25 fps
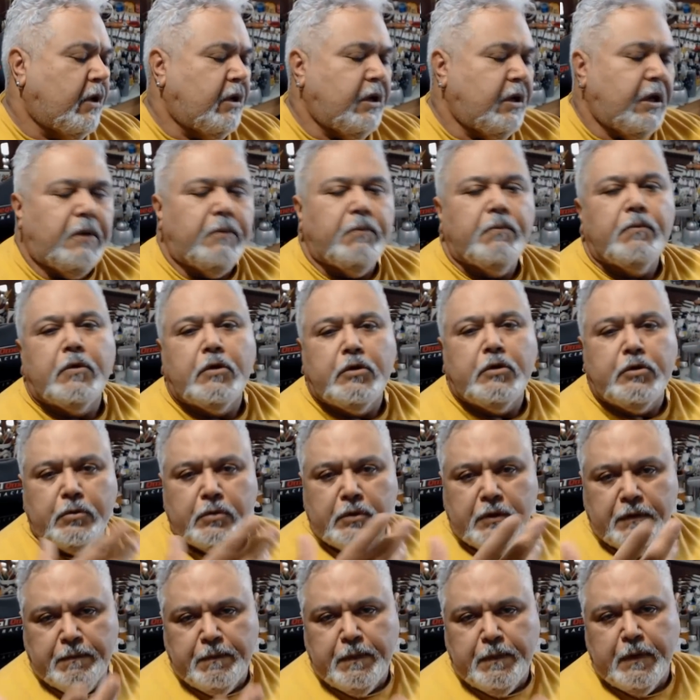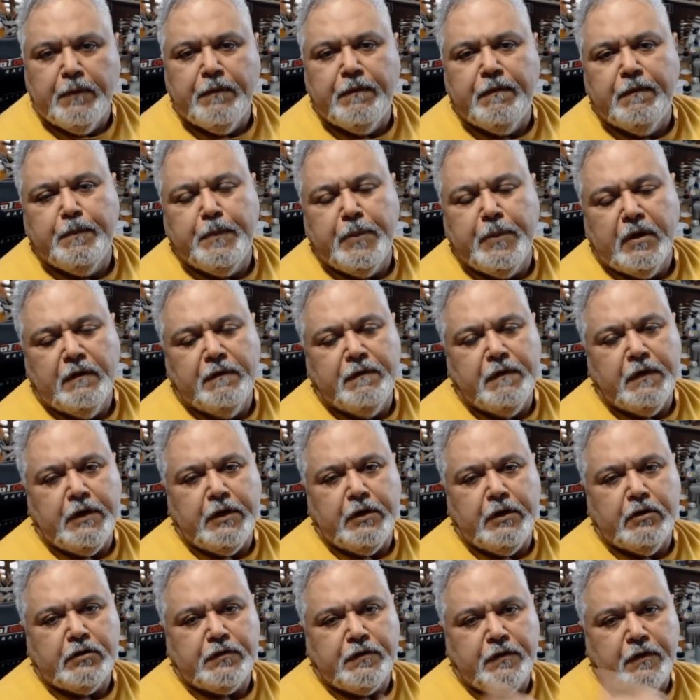And then we'll do the build
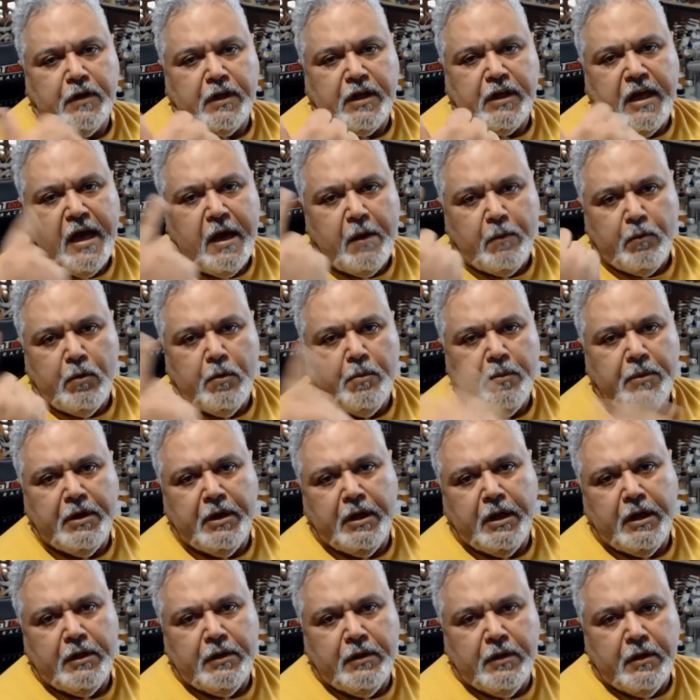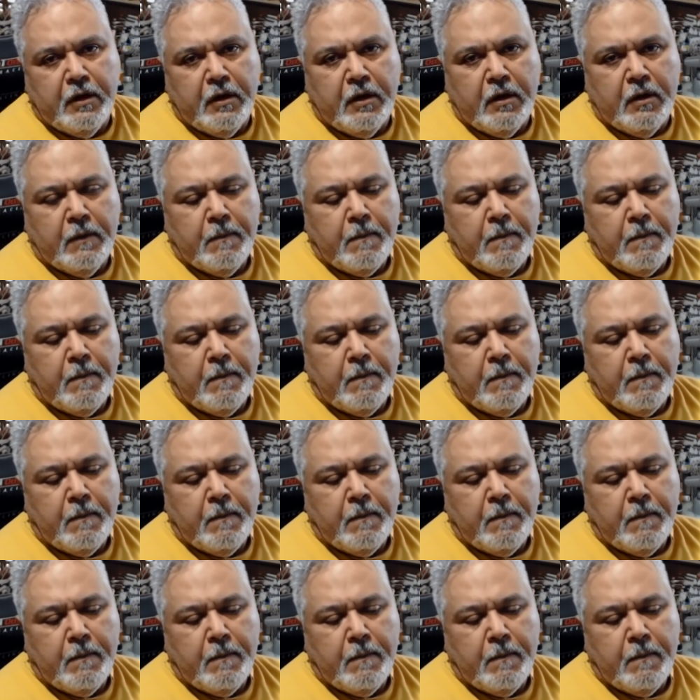videos for the Catwoman and